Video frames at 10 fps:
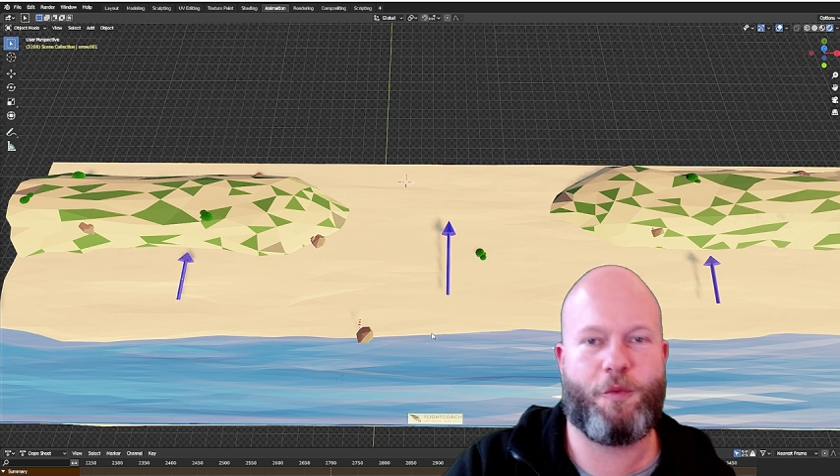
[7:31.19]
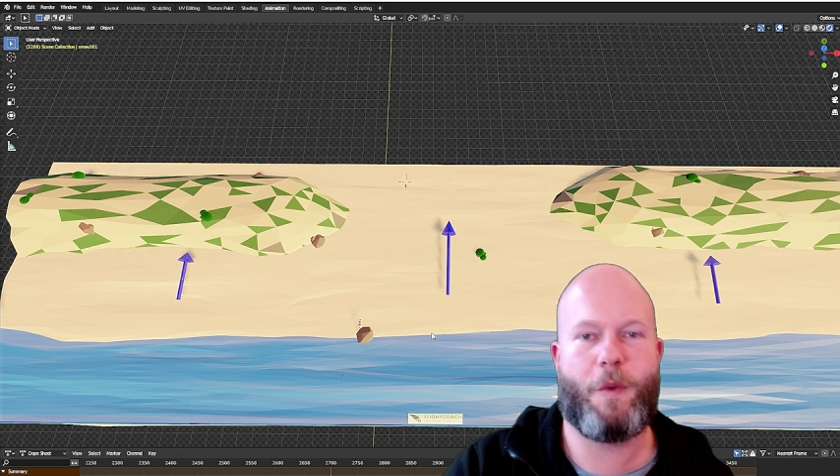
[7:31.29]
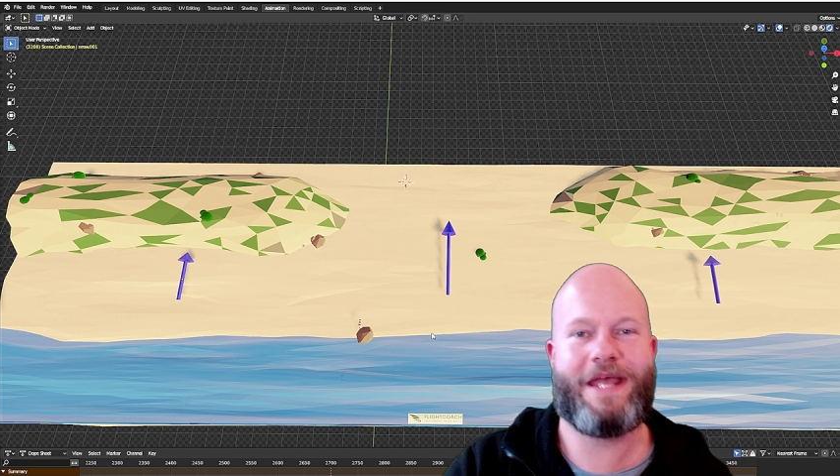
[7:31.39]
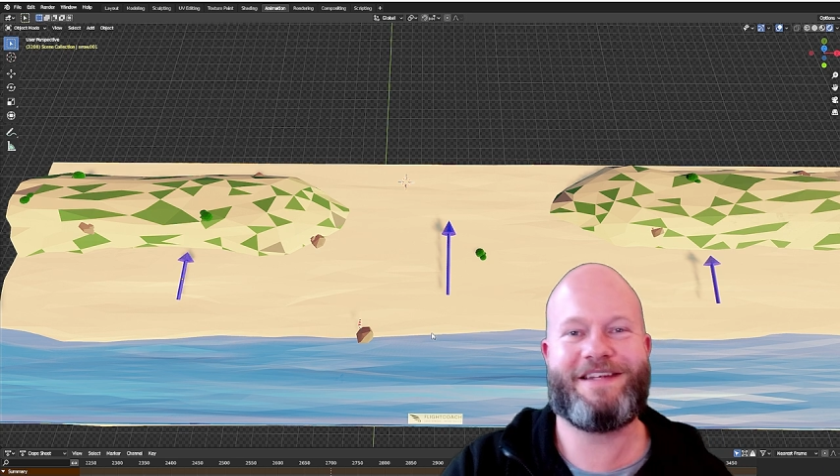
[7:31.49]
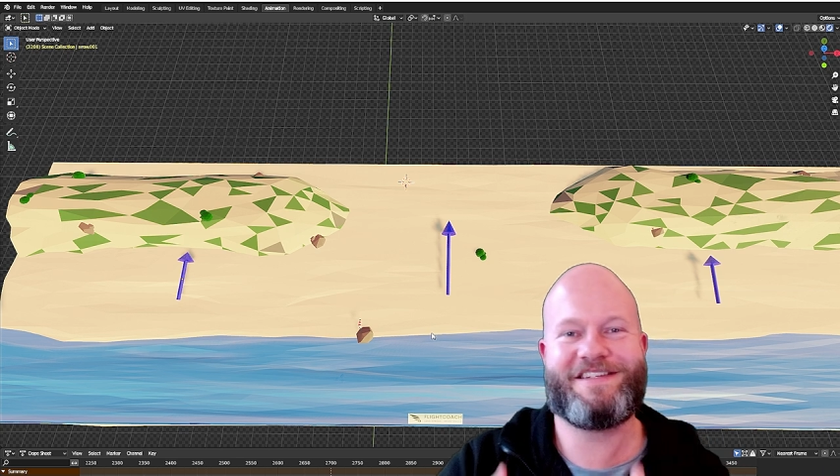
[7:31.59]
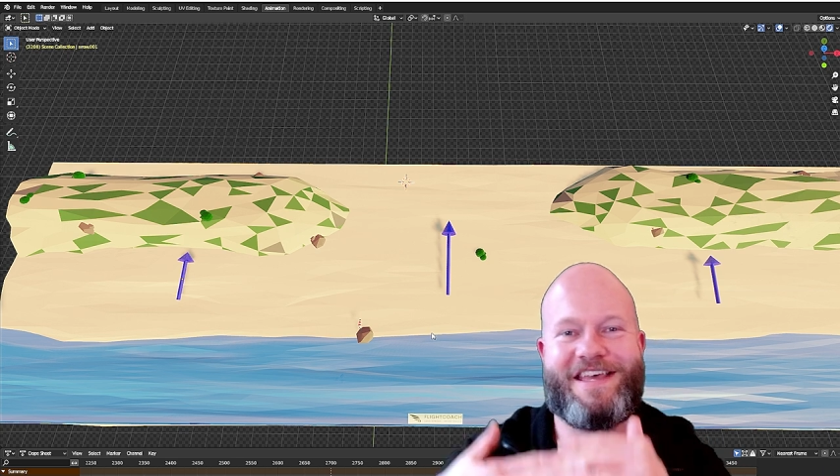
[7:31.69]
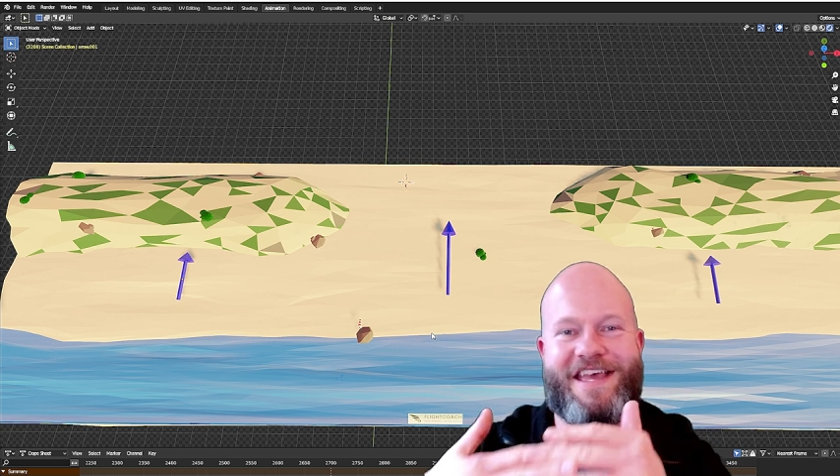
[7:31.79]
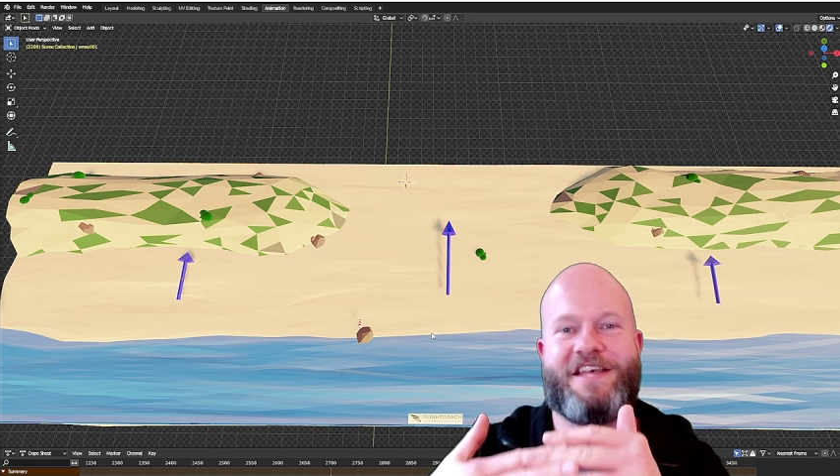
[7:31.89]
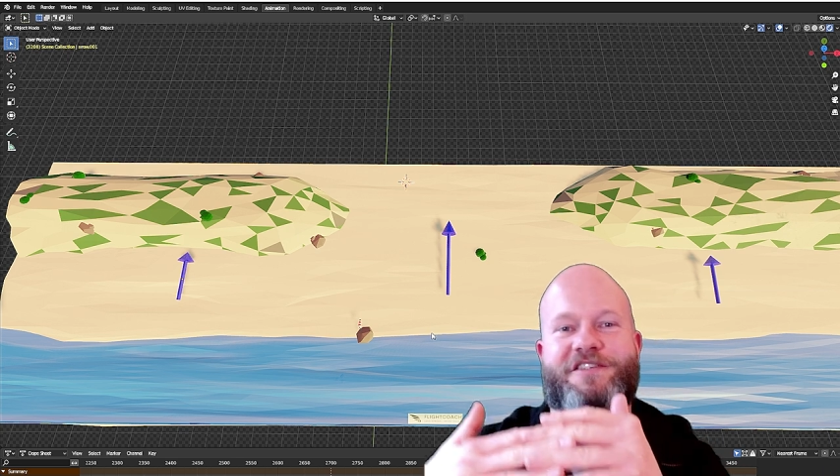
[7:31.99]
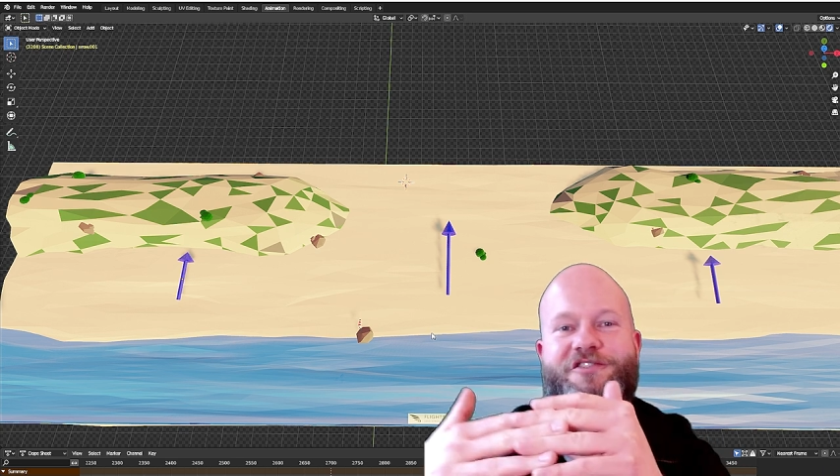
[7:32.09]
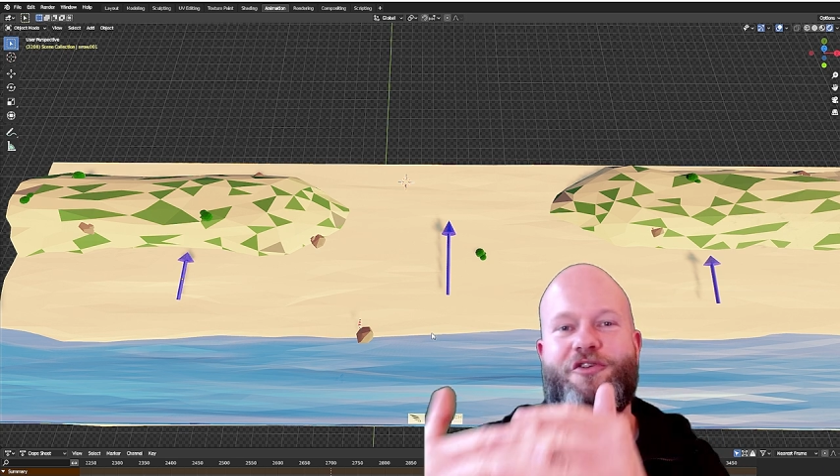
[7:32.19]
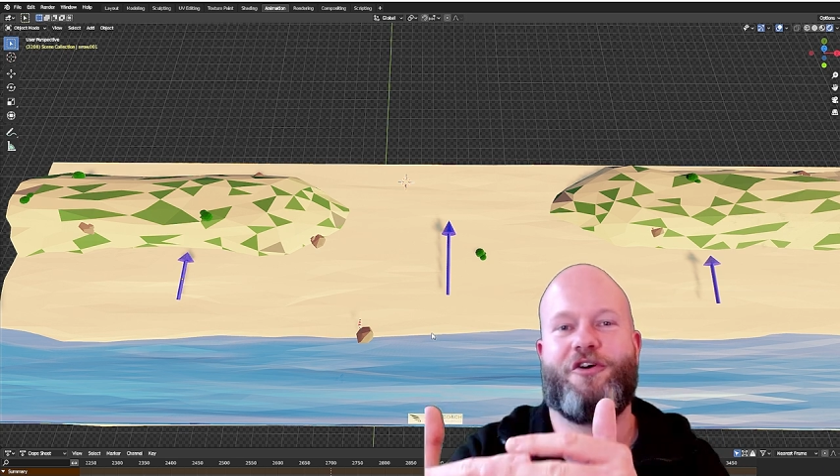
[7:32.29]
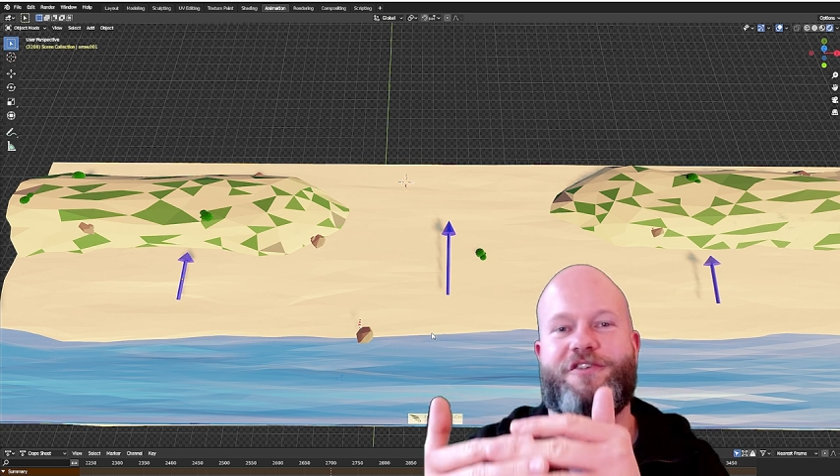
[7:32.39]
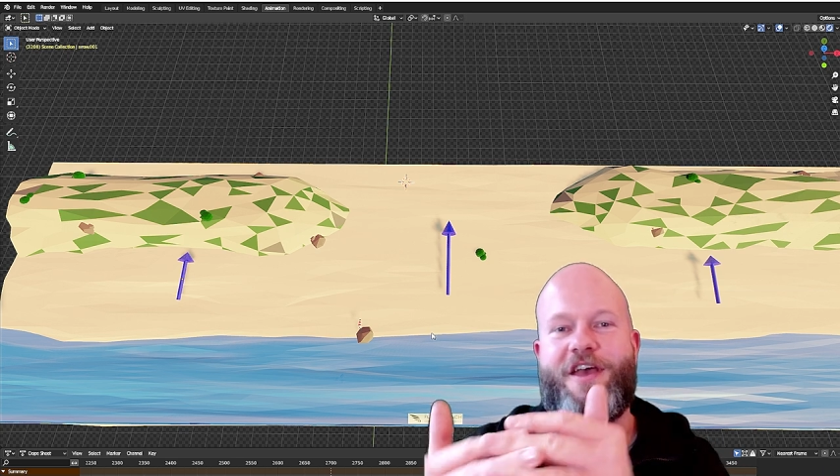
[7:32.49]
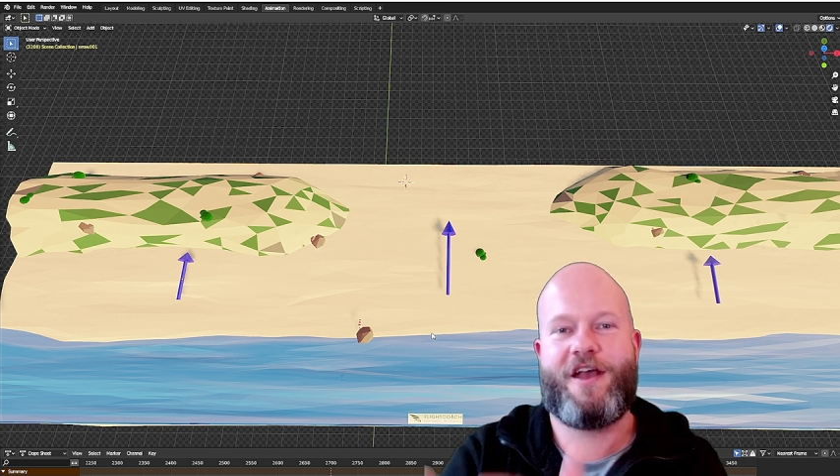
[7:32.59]
wind is
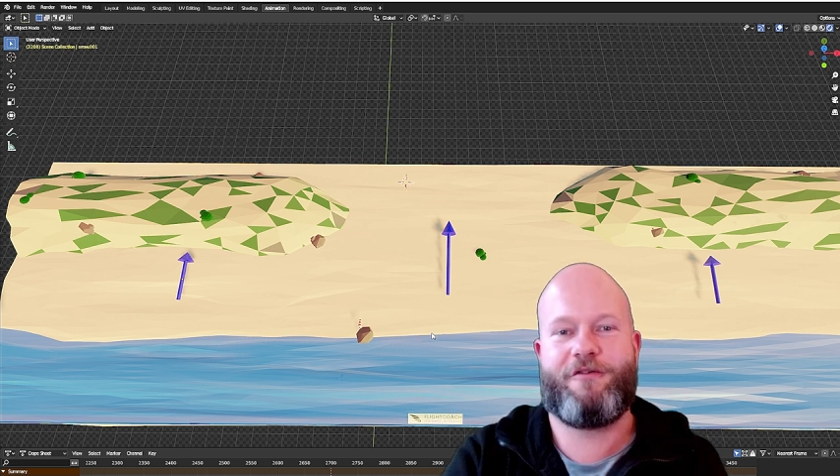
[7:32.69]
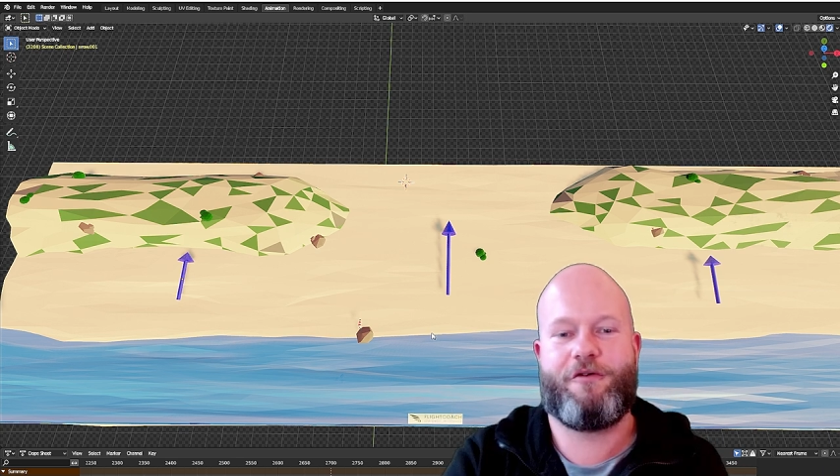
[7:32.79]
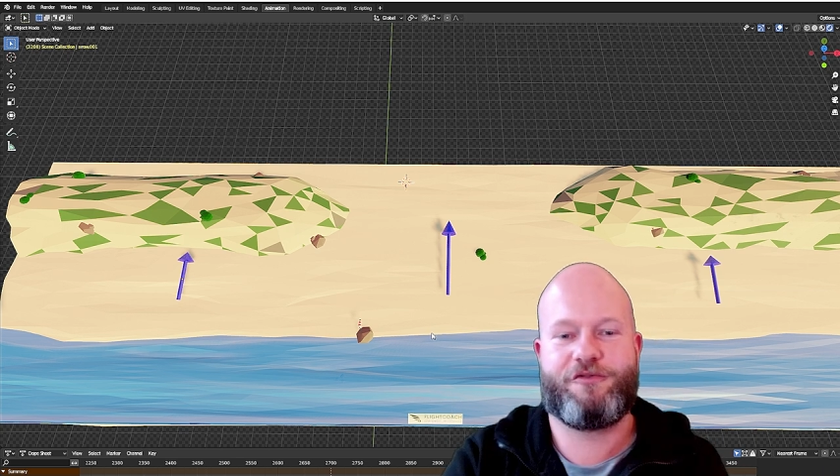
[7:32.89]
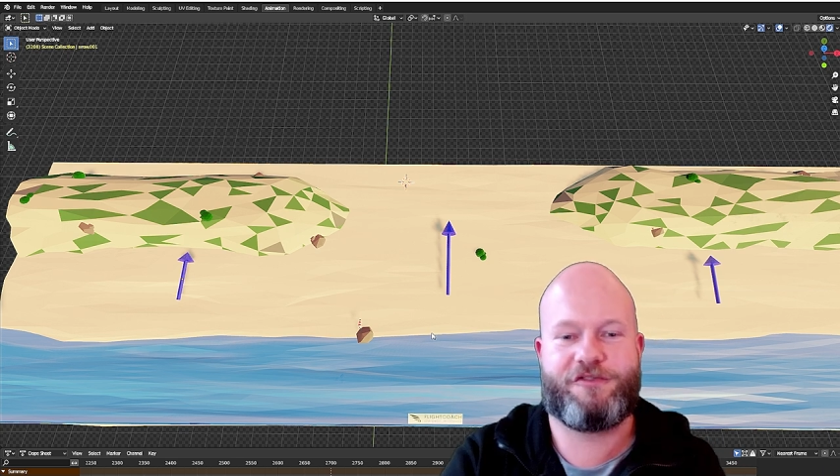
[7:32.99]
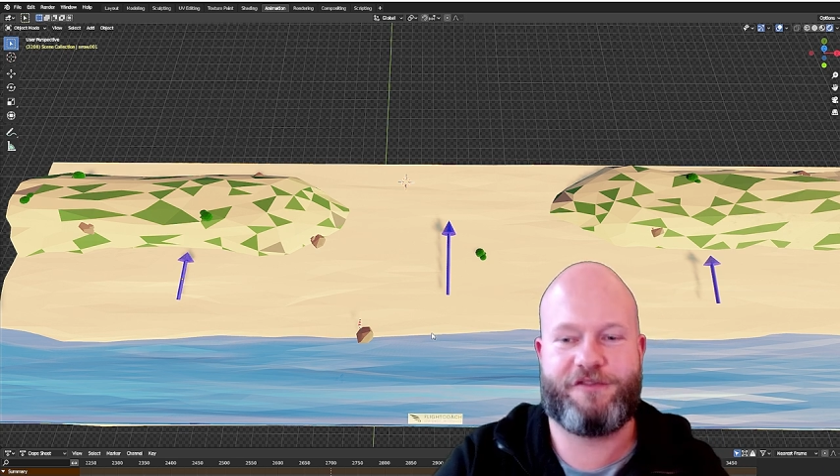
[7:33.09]
not arrows.